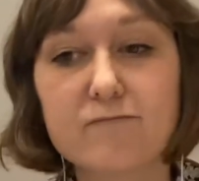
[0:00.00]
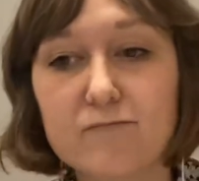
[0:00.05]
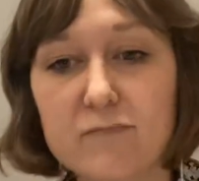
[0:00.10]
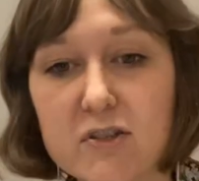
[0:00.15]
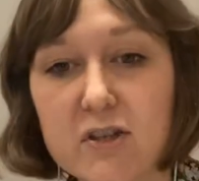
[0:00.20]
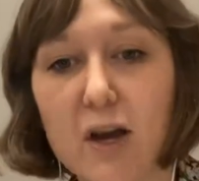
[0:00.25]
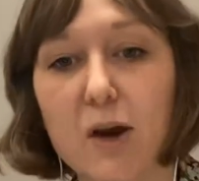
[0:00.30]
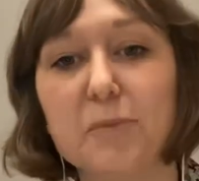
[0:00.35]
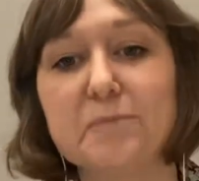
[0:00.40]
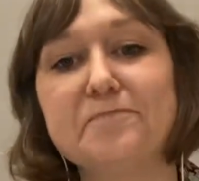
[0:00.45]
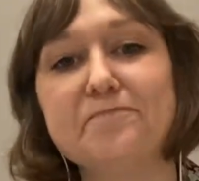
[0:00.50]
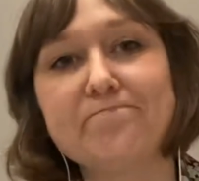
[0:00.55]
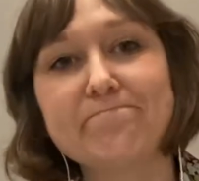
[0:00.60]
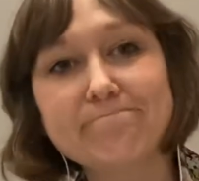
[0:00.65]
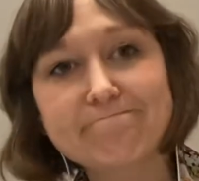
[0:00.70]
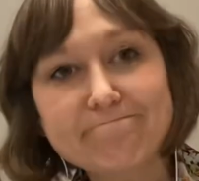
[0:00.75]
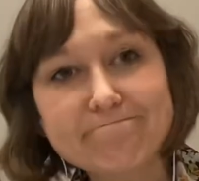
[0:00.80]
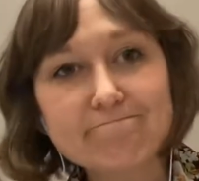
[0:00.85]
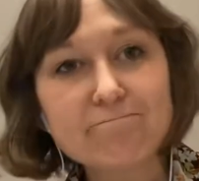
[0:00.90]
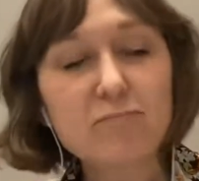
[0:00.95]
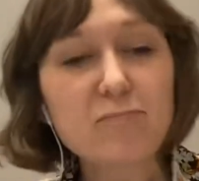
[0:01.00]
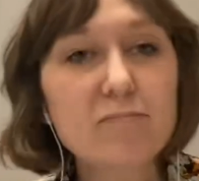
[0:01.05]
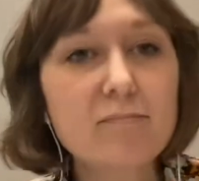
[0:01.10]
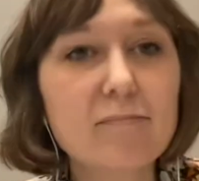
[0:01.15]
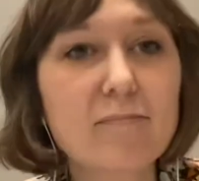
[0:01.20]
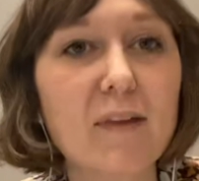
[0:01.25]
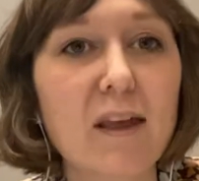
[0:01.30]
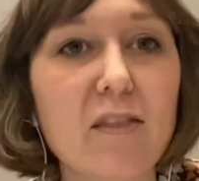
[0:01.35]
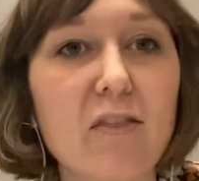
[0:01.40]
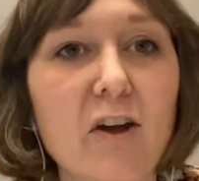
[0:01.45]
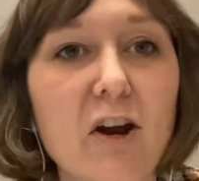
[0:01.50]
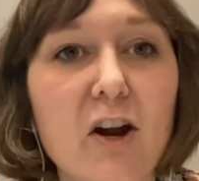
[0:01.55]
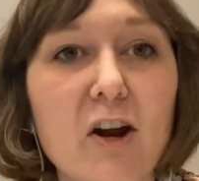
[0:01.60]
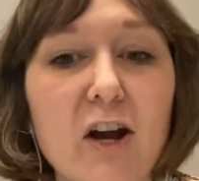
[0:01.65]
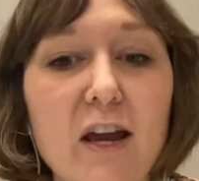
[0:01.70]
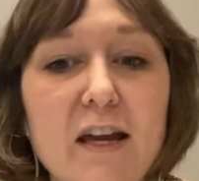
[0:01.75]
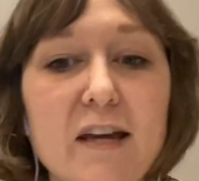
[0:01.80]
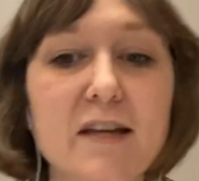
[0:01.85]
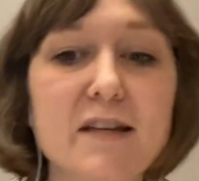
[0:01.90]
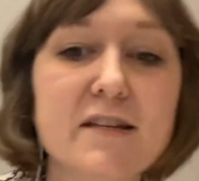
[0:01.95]
So there
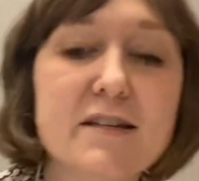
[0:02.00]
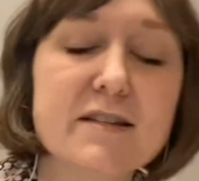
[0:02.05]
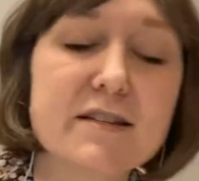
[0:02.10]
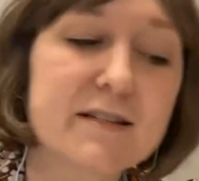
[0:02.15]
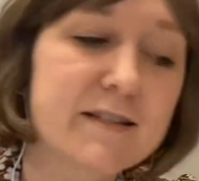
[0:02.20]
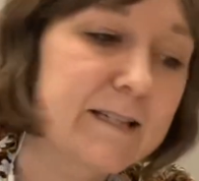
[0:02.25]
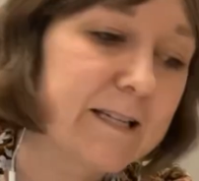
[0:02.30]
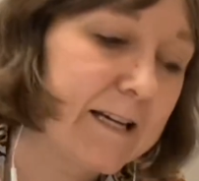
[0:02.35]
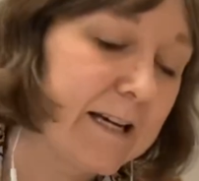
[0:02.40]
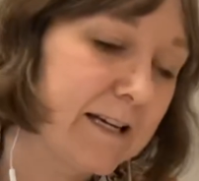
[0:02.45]
is,